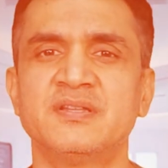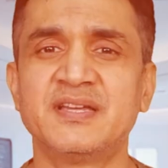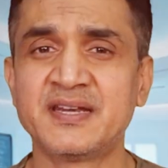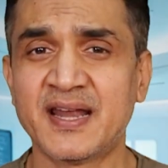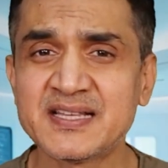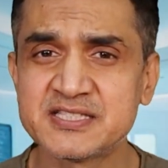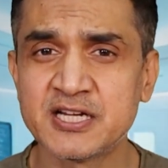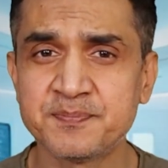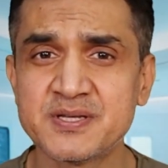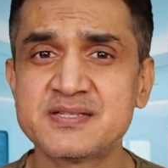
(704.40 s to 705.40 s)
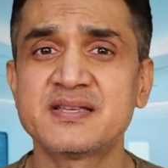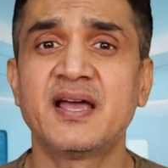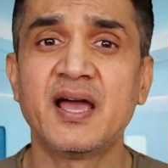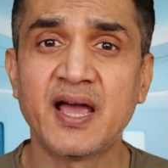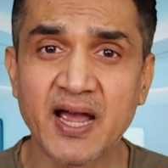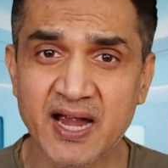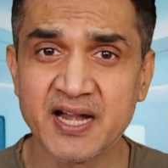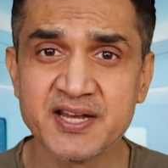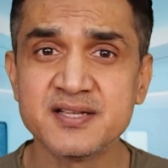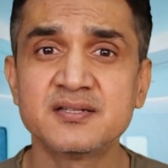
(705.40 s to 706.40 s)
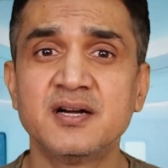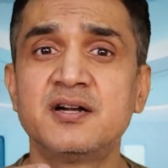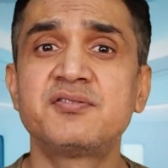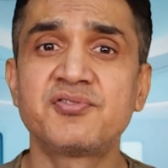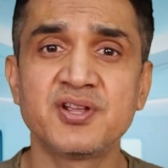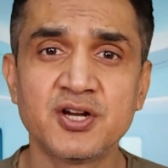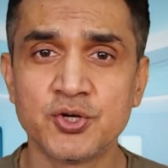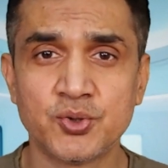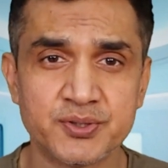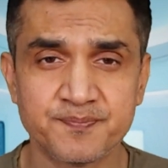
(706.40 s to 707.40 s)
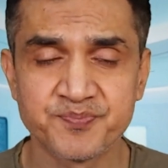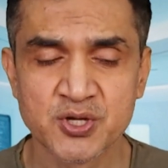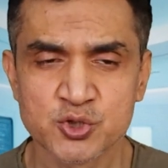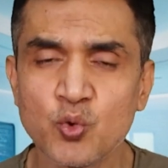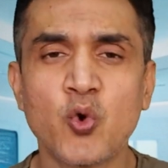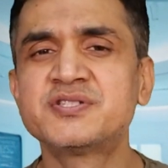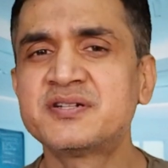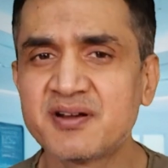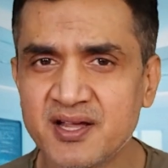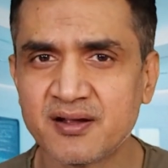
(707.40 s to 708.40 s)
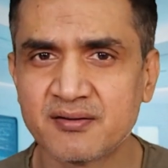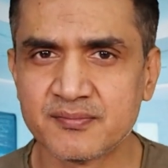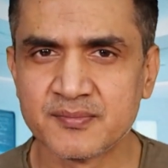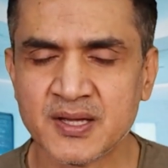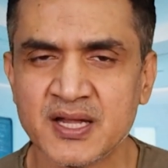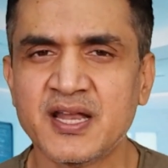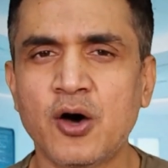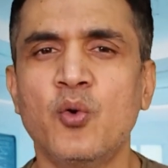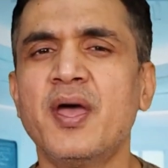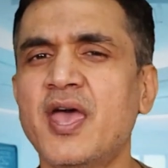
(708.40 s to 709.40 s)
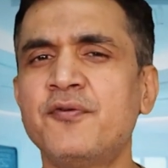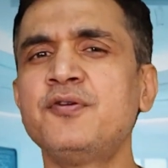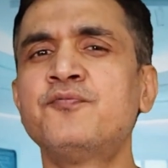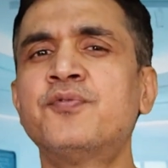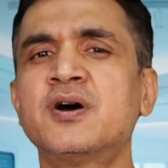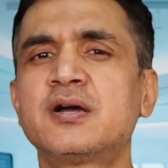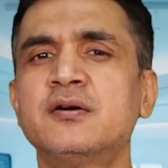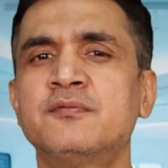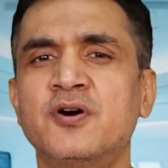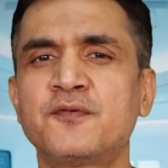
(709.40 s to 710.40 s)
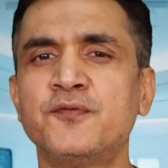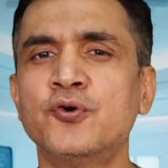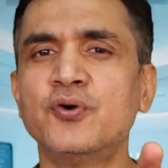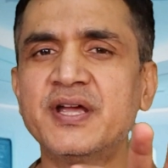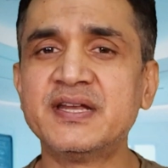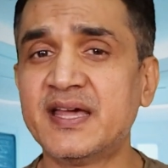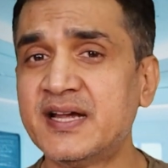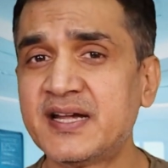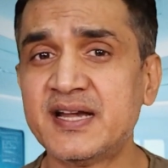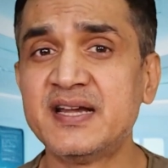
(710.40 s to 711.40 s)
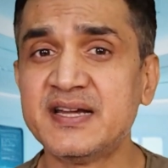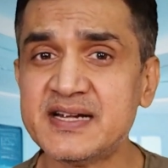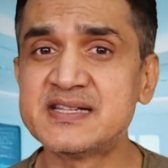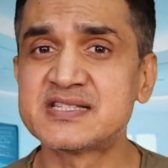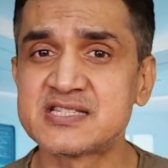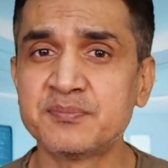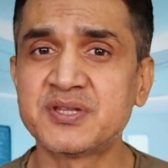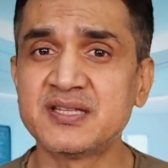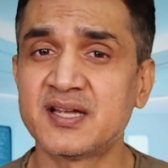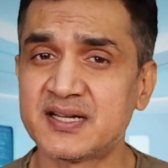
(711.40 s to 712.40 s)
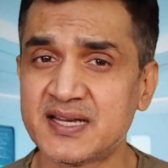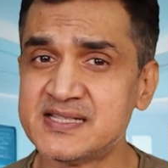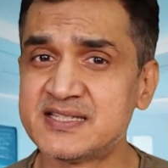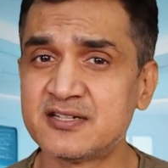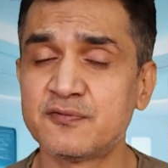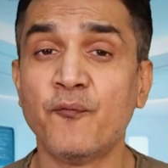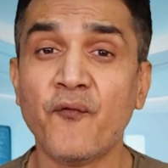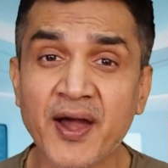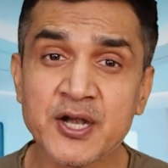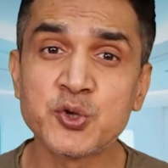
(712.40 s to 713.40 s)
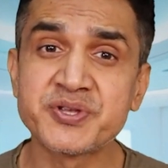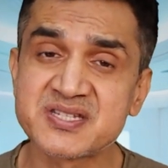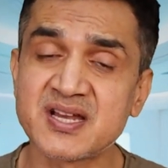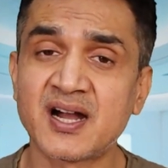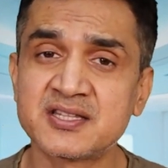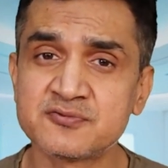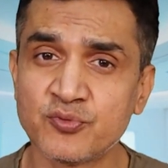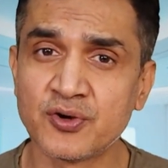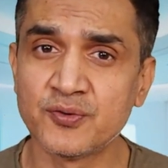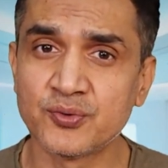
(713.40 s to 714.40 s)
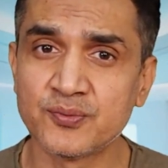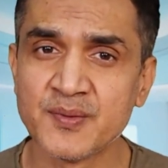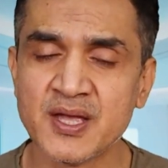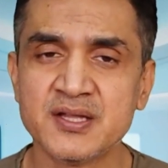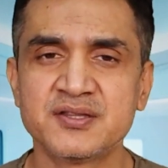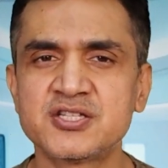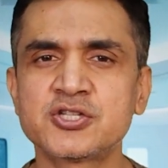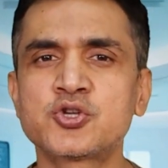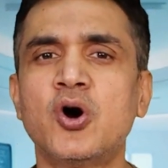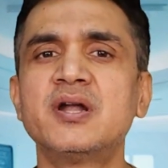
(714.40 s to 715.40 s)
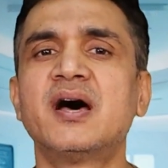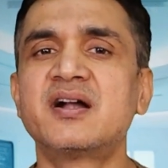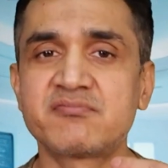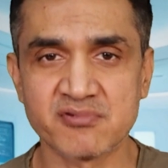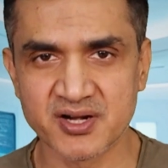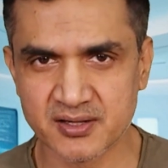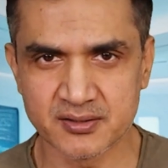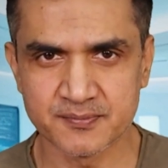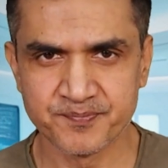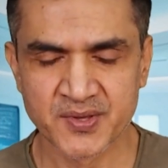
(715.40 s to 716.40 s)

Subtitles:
The next step is adding a trigger node. So what's a trigger? Now, every workflow in N10 needs something that tells it when to start this workflow. This is called a trigger.